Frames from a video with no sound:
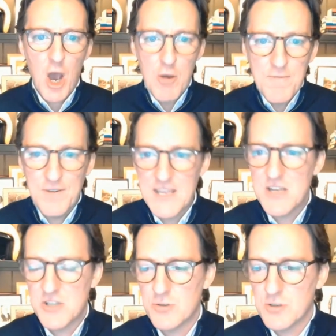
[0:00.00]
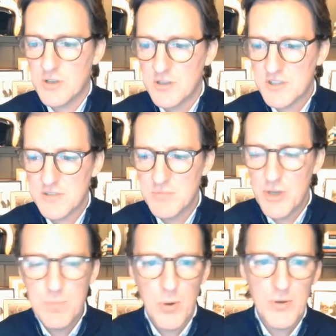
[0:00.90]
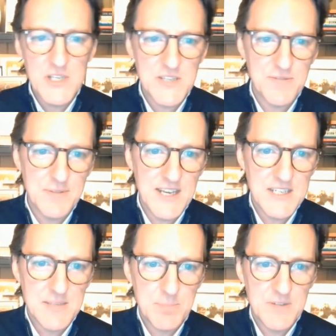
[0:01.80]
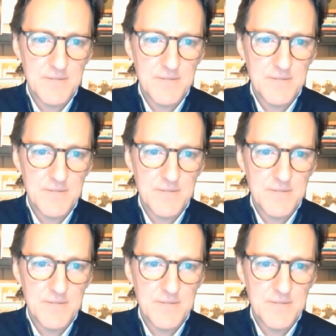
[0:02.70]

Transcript: Hopefully you took some new points from this,